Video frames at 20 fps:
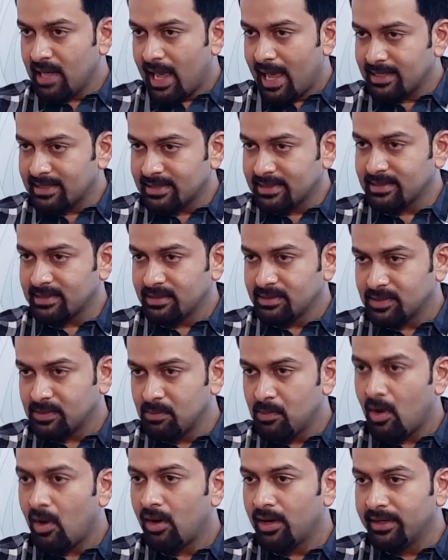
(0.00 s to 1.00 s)
as
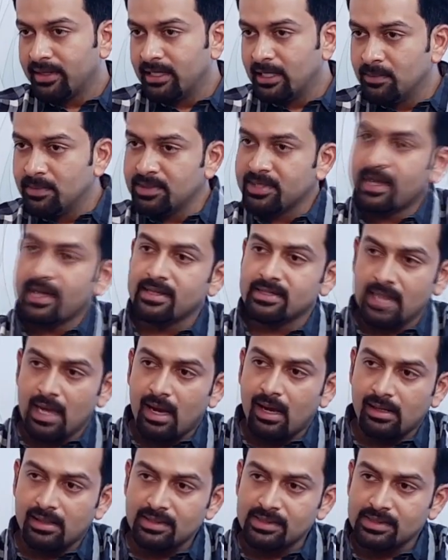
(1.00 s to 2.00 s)
small and limited as
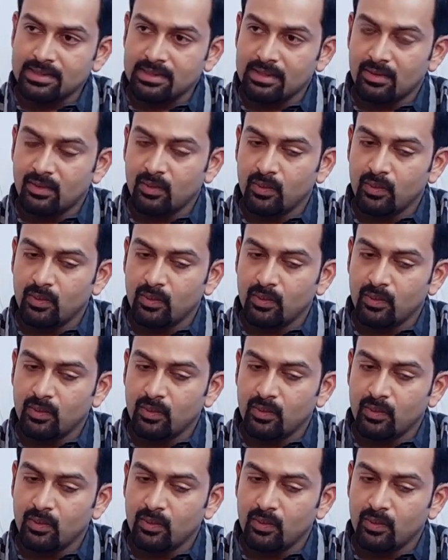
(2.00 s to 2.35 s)
ours,